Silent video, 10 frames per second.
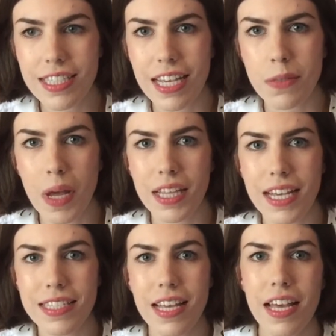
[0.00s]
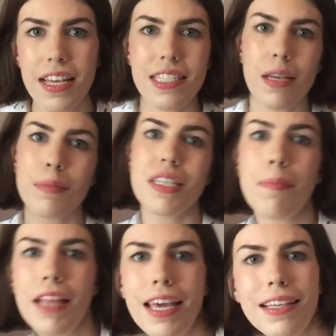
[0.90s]
as well as some
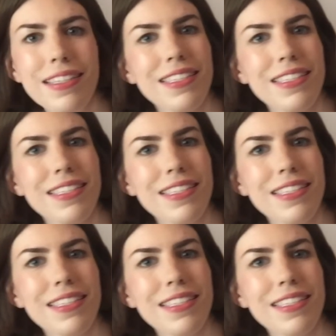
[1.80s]
siblings,